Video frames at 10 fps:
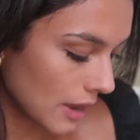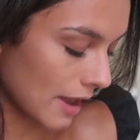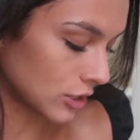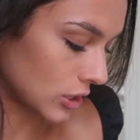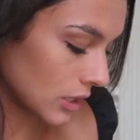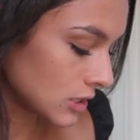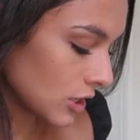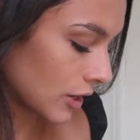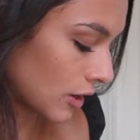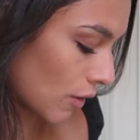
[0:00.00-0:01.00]
actually, let's say
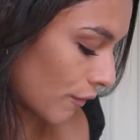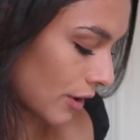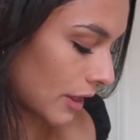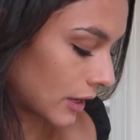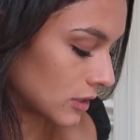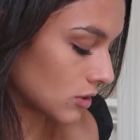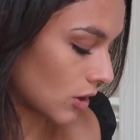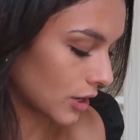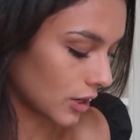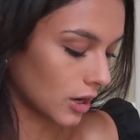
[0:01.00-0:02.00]
you're gonna go for like a
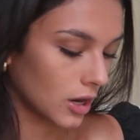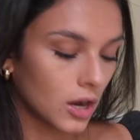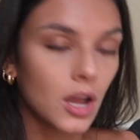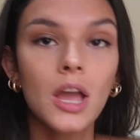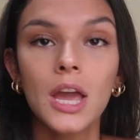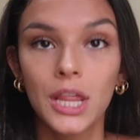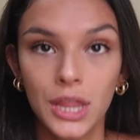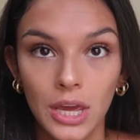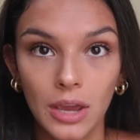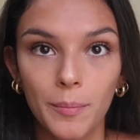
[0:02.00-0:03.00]
darker
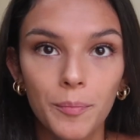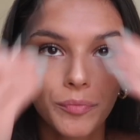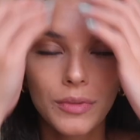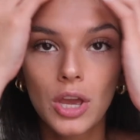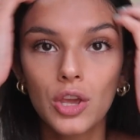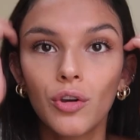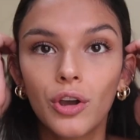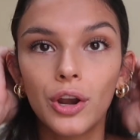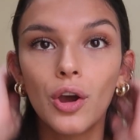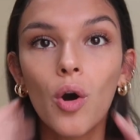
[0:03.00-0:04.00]
theme. You
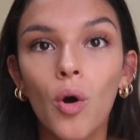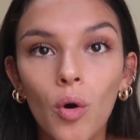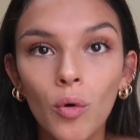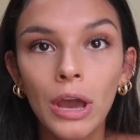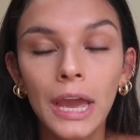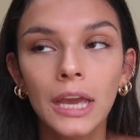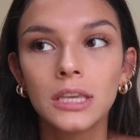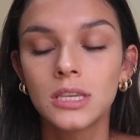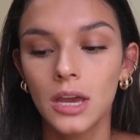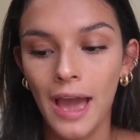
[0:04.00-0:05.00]
can
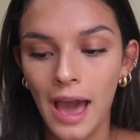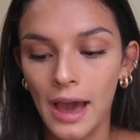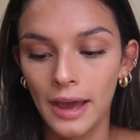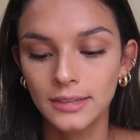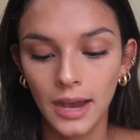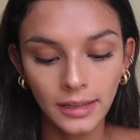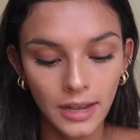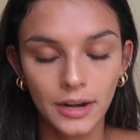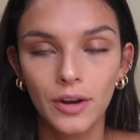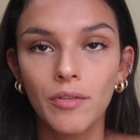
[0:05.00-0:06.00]
always add
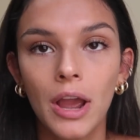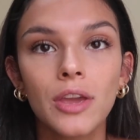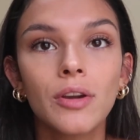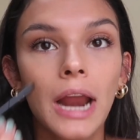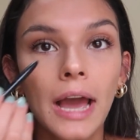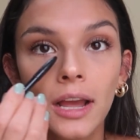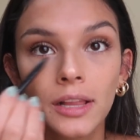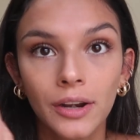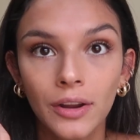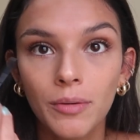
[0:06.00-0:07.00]
eyeliner, right? You could add
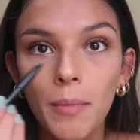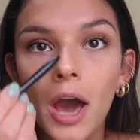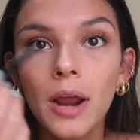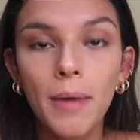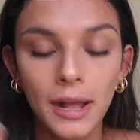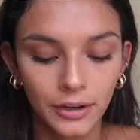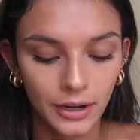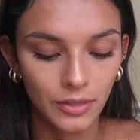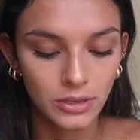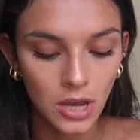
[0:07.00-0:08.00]
eyeliner at the bottom, eyeliner
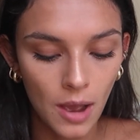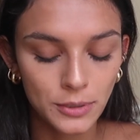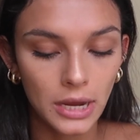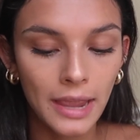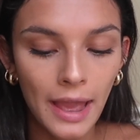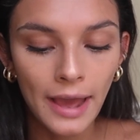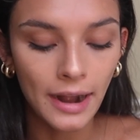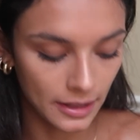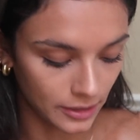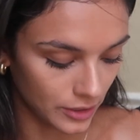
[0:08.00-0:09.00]
at the top. So I can't add
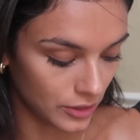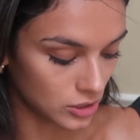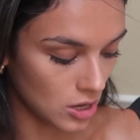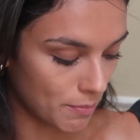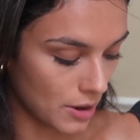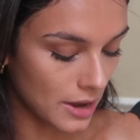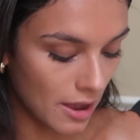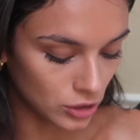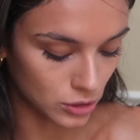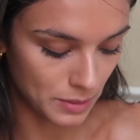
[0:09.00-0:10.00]
eyeliner at the top right
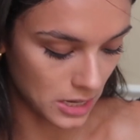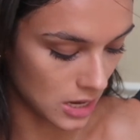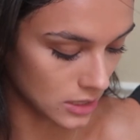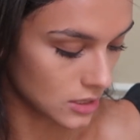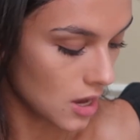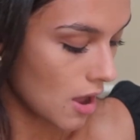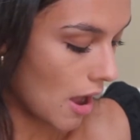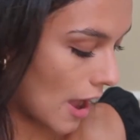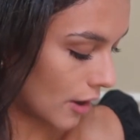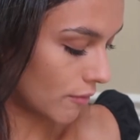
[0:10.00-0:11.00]
now just because
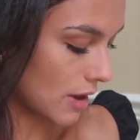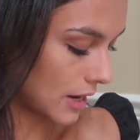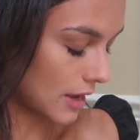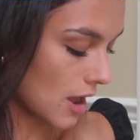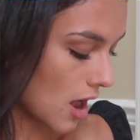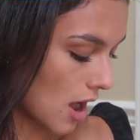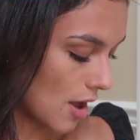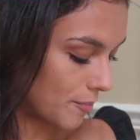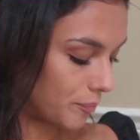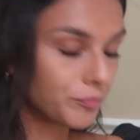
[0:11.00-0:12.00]
I already
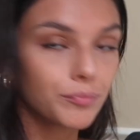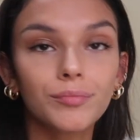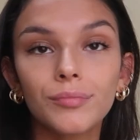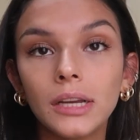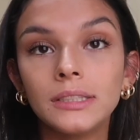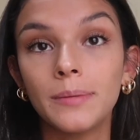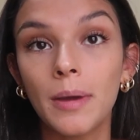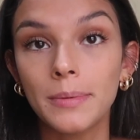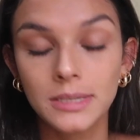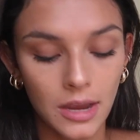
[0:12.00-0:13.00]
did
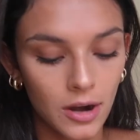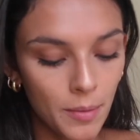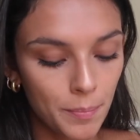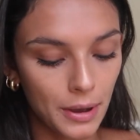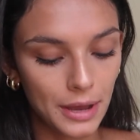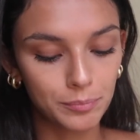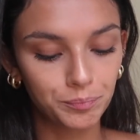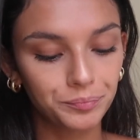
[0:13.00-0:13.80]
my mascara, but